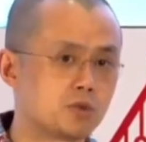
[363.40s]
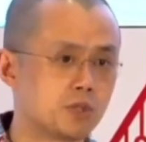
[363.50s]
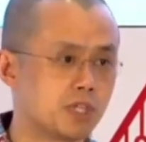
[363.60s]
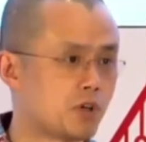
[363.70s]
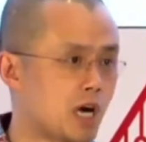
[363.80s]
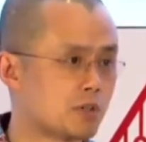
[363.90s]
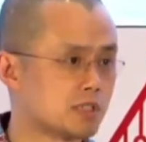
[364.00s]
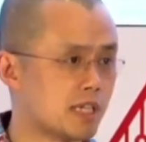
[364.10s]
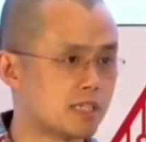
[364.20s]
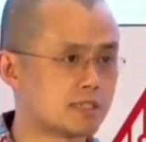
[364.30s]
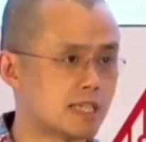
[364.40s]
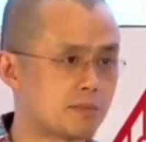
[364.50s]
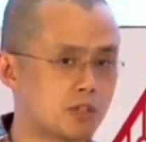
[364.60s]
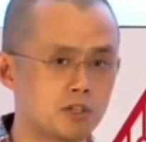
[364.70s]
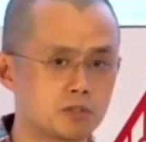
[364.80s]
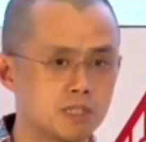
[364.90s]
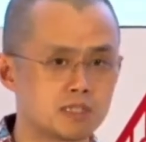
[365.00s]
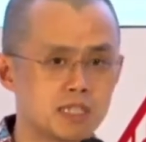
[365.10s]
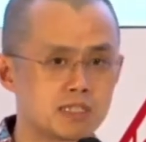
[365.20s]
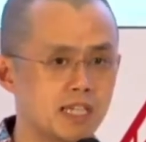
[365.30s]
24 hours later, Sam calls me
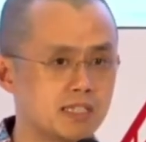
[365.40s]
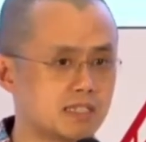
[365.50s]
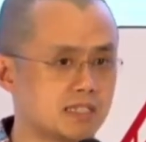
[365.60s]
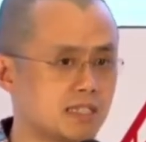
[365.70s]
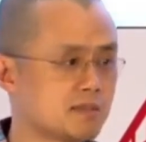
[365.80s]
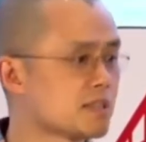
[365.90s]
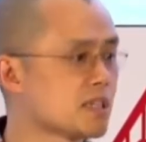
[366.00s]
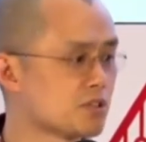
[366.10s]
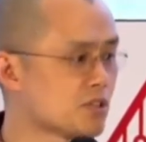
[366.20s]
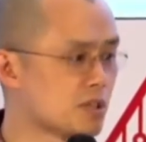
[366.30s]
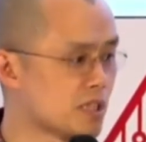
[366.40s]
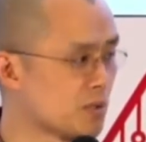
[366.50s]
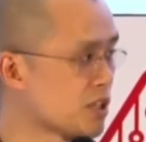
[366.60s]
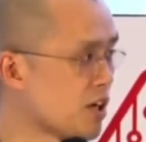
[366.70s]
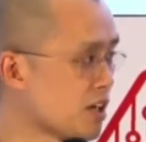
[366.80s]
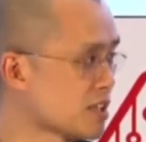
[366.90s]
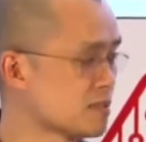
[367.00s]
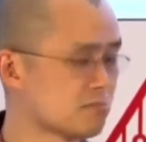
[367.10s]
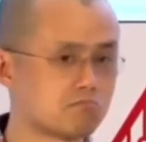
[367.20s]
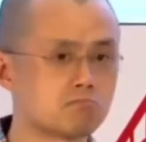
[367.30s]
and says, hey, CZ, can we talk?
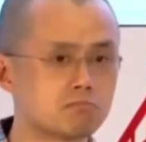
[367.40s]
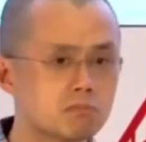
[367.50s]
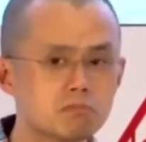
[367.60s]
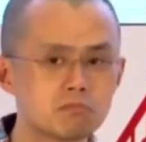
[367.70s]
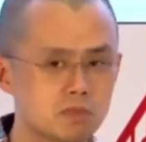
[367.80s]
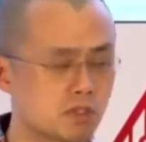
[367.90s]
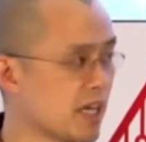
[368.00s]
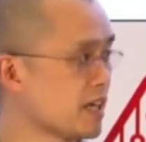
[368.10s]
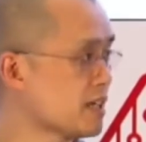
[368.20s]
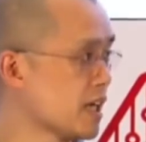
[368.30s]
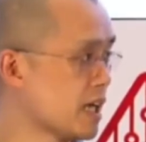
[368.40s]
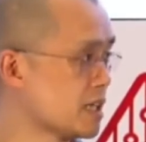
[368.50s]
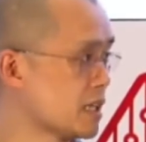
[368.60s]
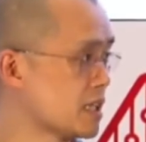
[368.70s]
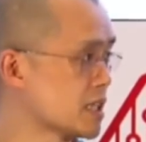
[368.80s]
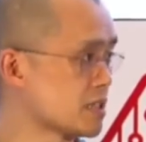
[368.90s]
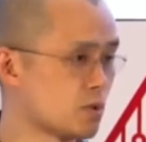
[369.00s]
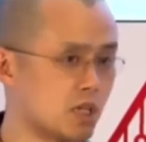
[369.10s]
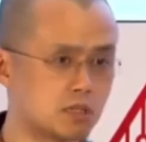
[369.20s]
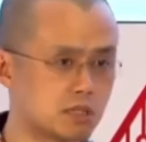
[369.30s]
Okay. And then he says,
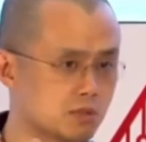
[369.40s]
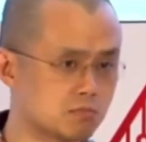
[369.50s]
well,